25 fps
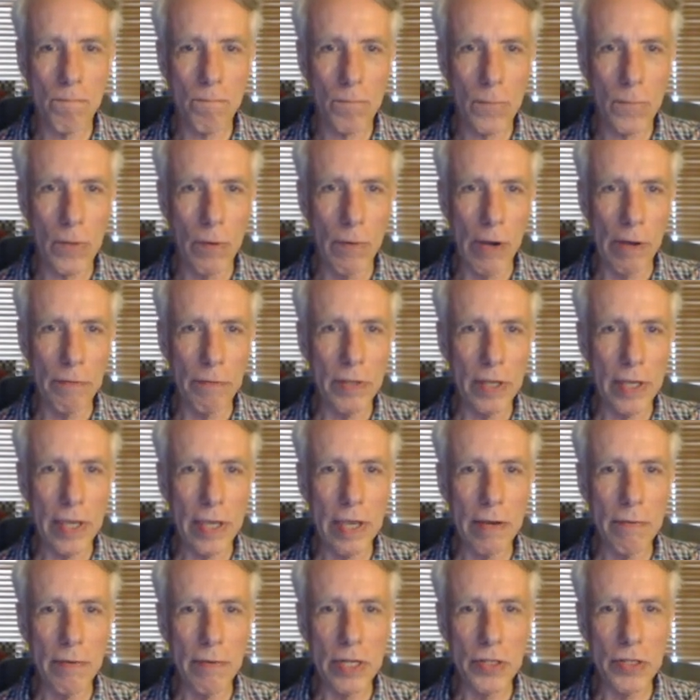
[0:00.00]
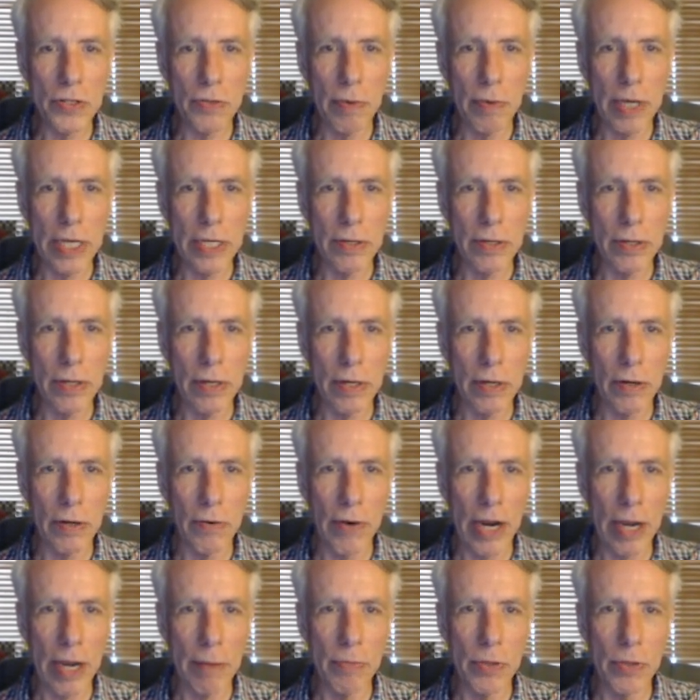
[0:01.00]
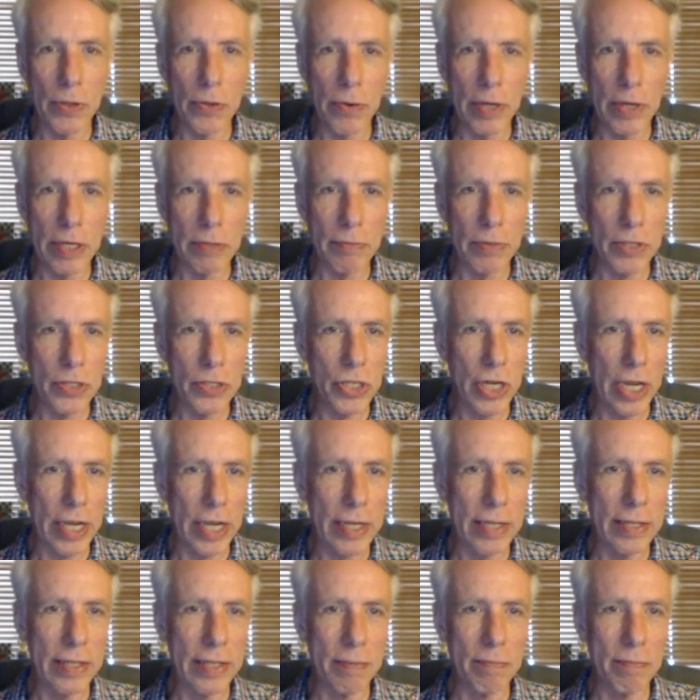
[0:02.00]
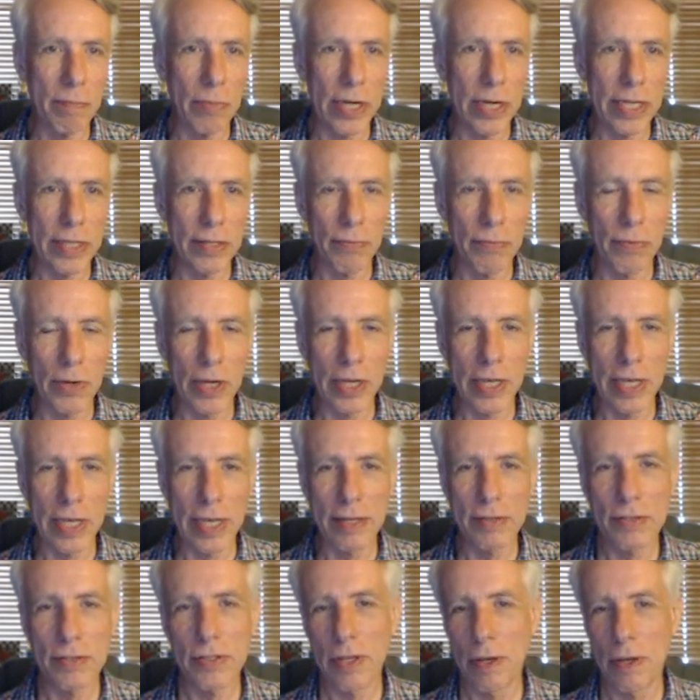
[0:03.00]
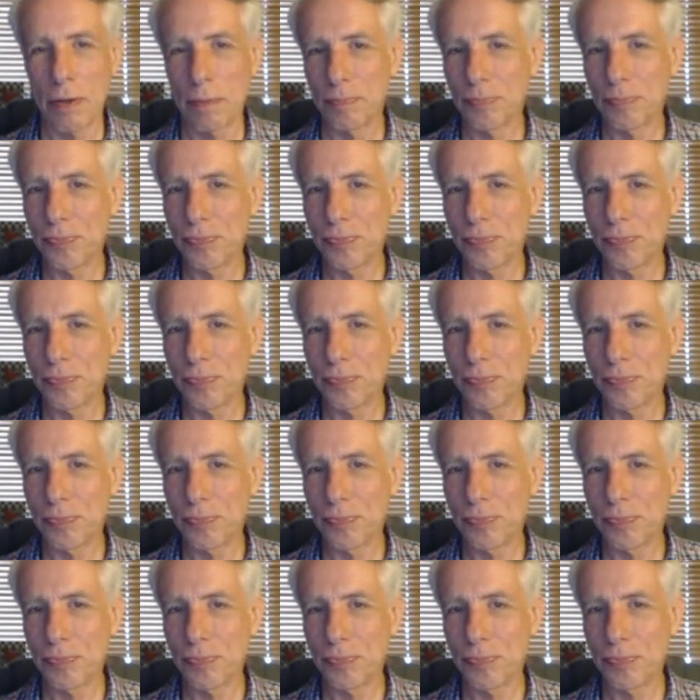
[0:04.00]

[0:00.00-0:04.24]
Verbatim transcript: well, if the king runs away, you're going to grab the queen with check and then bring the rook in. So